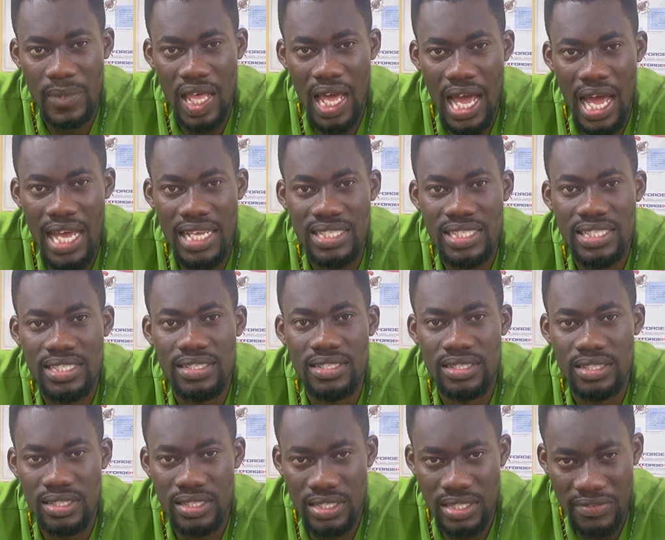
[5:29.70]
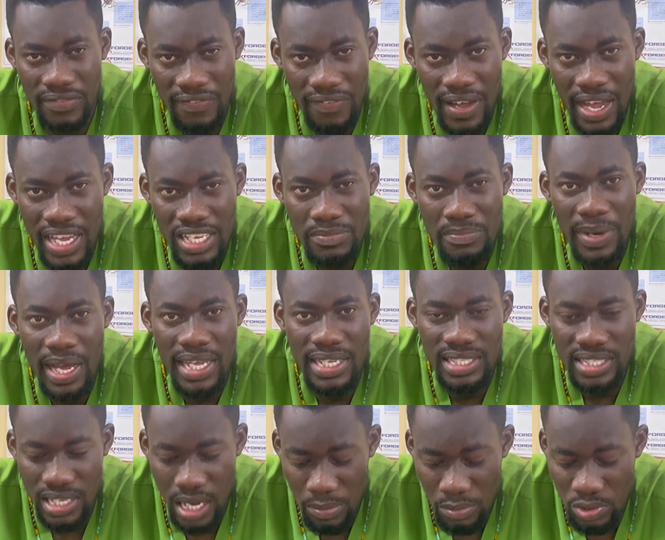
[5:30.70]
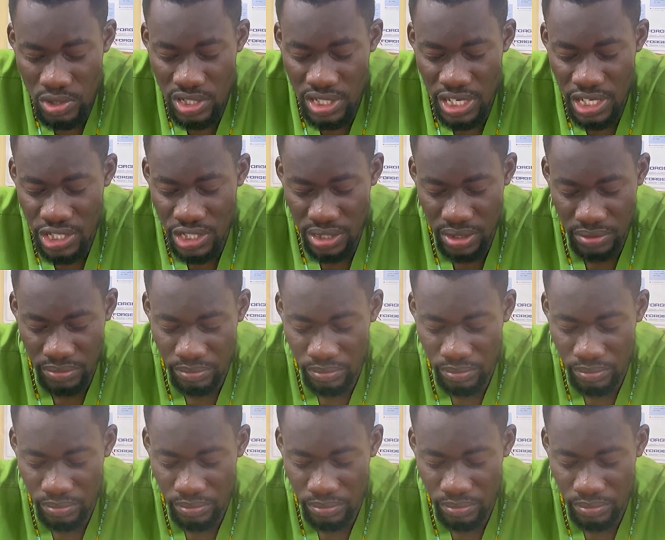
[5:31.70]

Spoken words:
as defined by subluxation.